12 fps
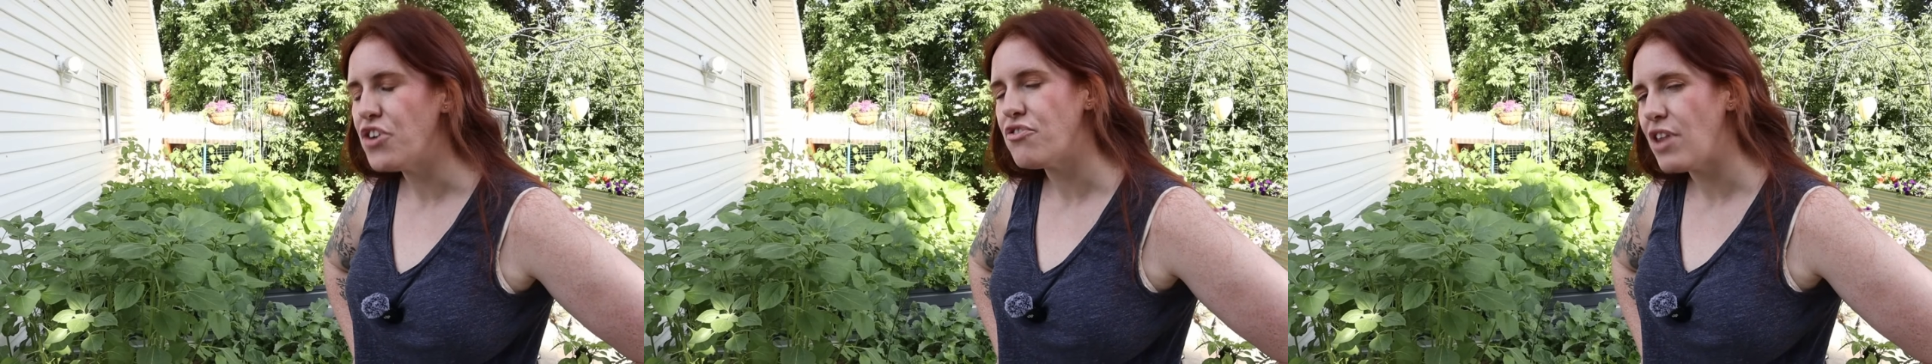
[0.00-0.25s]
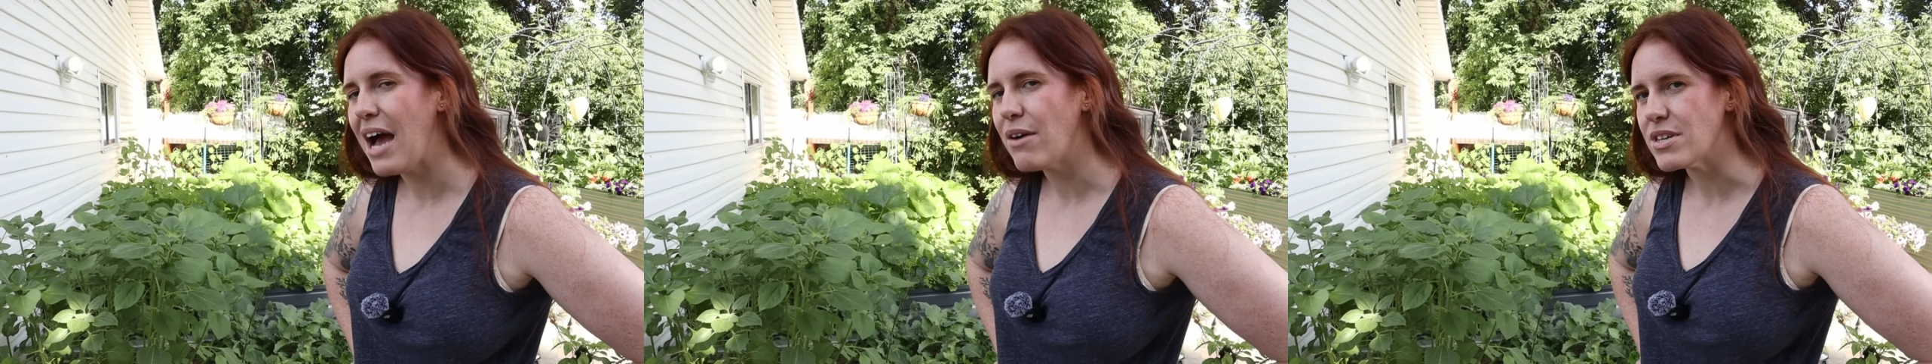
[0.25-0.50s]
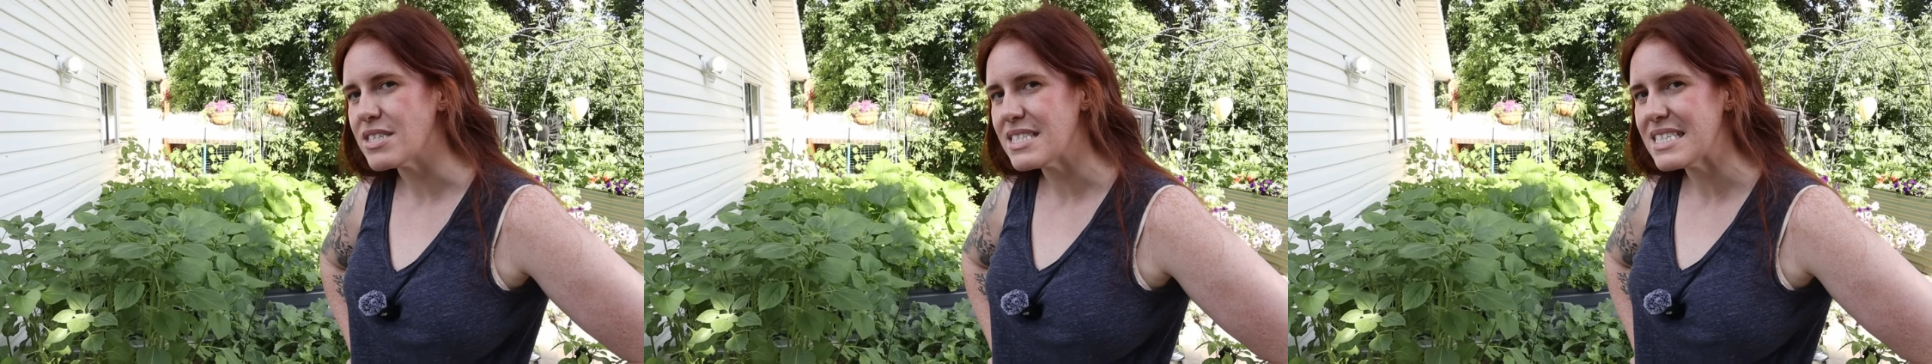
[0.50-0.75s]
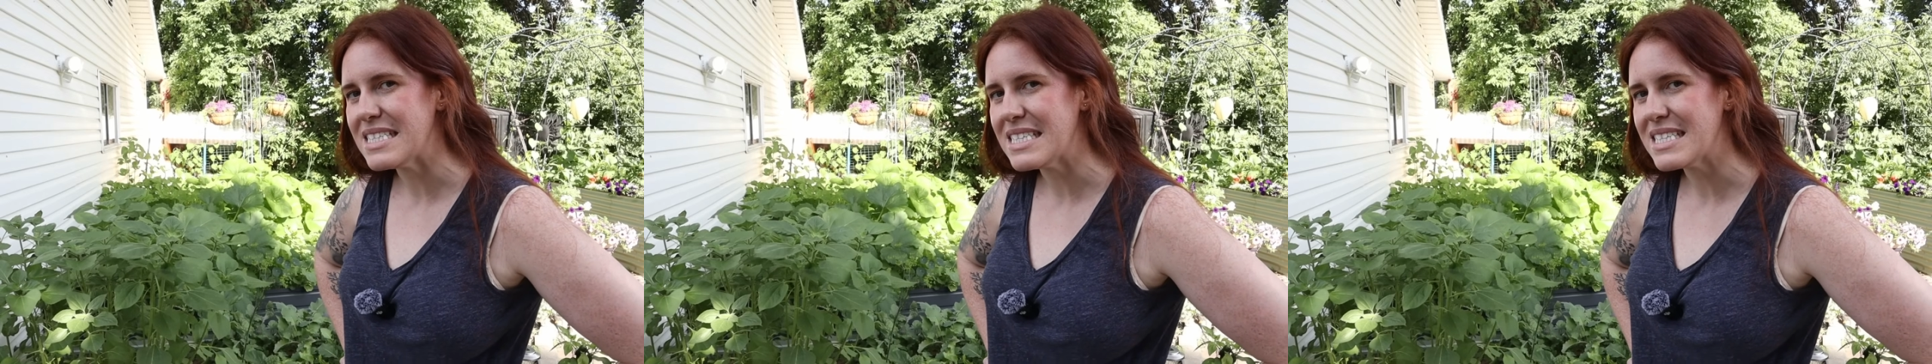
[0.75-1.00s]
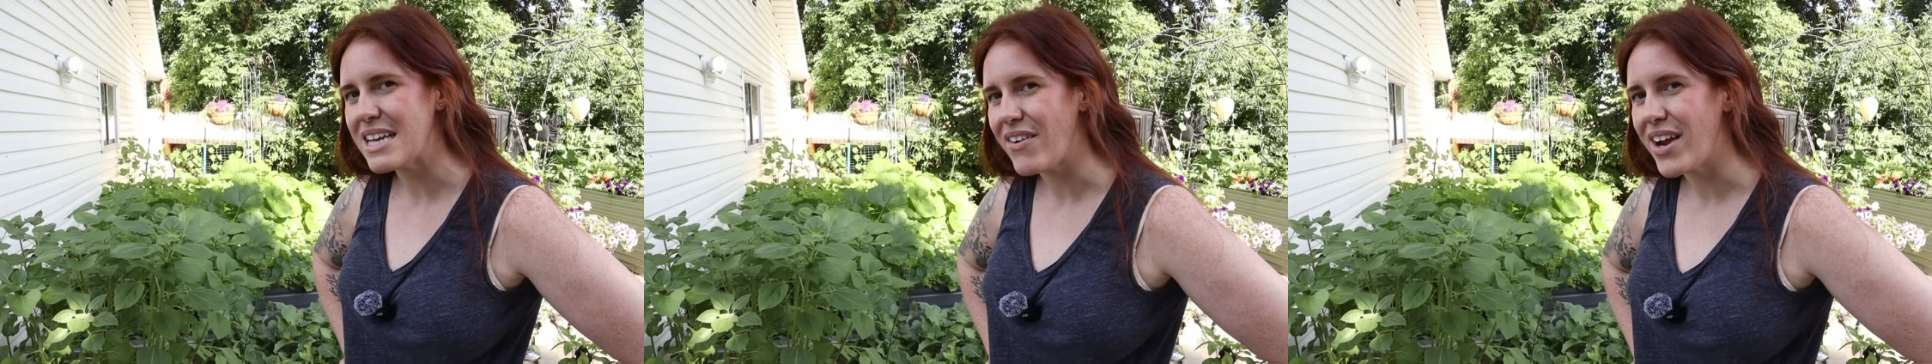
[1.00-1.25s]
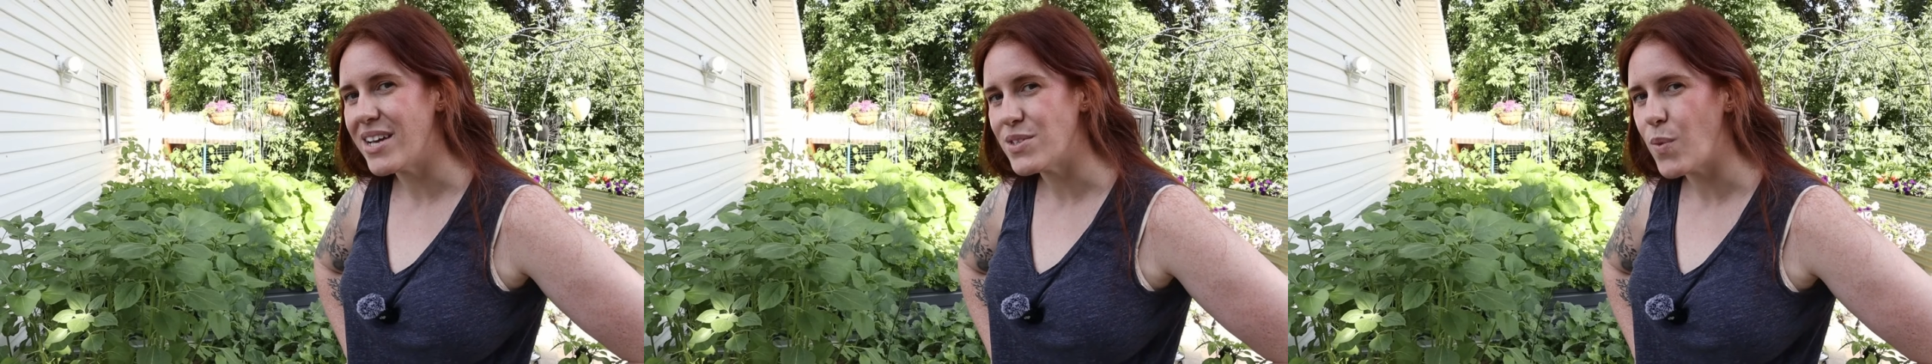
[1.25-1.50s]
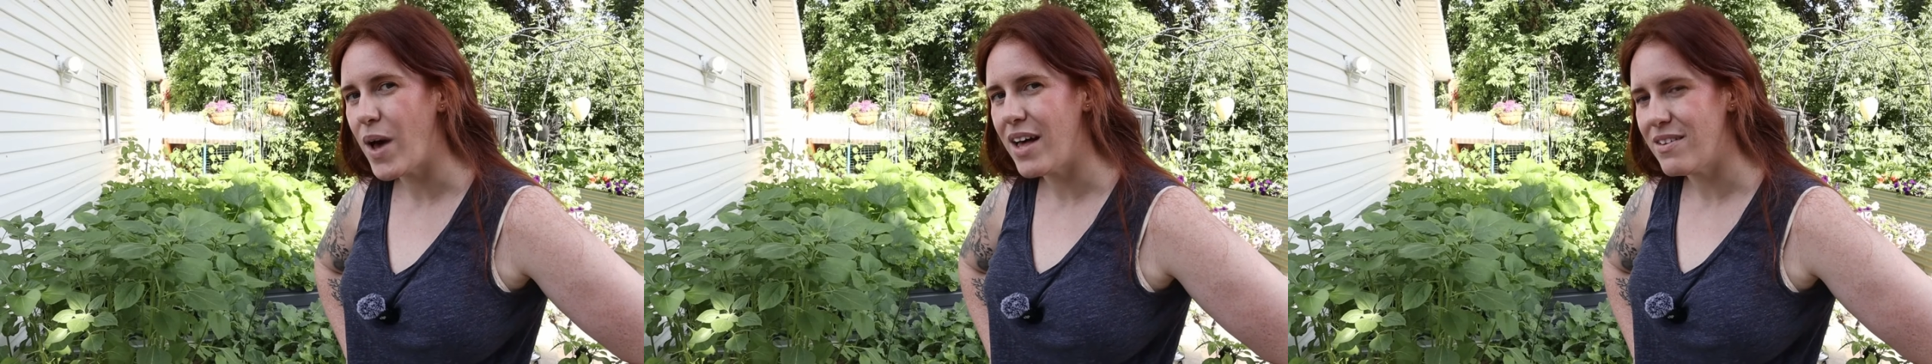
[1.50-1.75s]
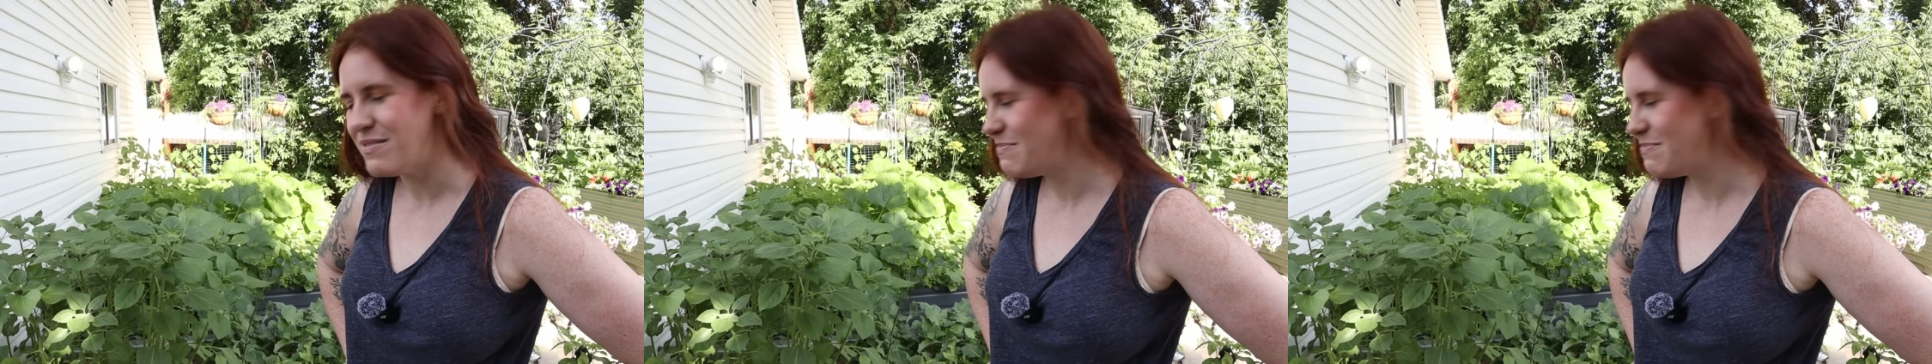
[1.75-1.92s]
flowers in this area as well.